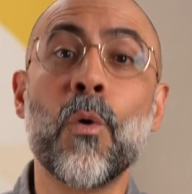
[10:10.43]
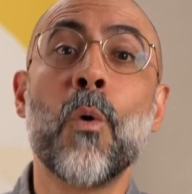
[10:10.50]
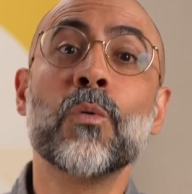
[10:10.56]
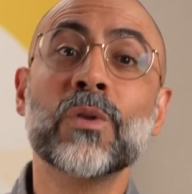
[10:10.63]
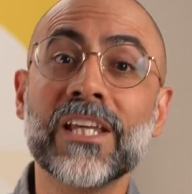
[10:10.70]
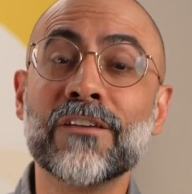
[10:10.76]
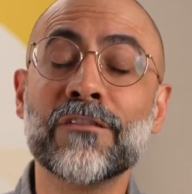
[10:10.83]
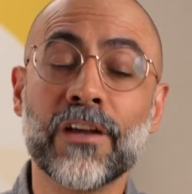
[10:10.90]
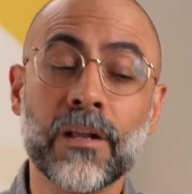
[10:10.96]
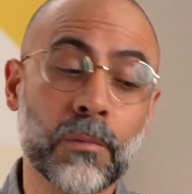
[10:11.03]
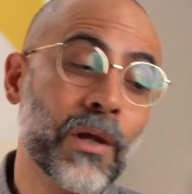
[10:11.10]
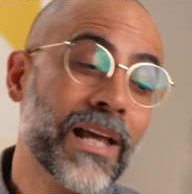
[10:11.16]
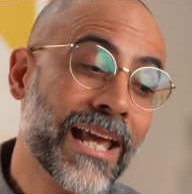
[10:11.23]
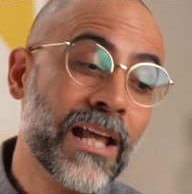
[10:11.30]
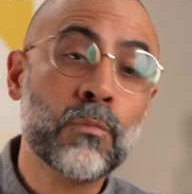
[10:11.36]
only
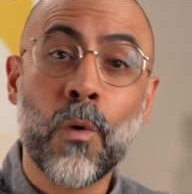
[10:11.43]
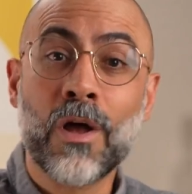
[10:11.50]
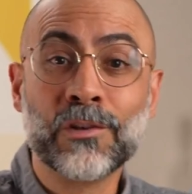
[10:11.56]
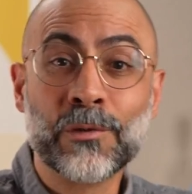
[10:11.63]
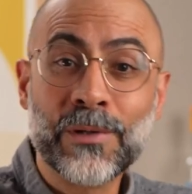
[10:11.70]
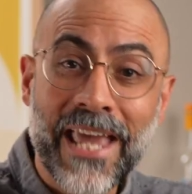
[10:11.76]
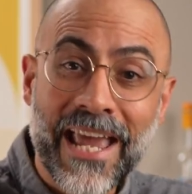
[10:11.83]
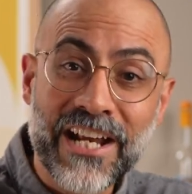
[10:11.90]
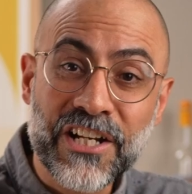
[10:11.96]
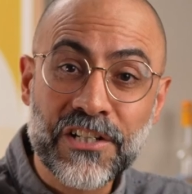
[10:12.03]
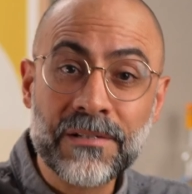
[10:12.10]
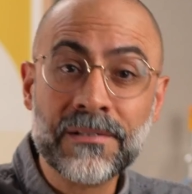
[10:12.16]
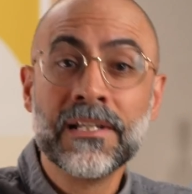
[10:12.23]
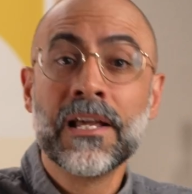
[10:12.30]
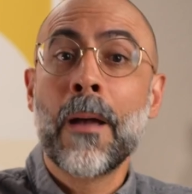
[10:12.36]
available in one
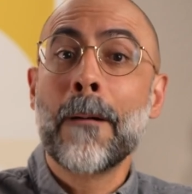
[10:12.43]
location,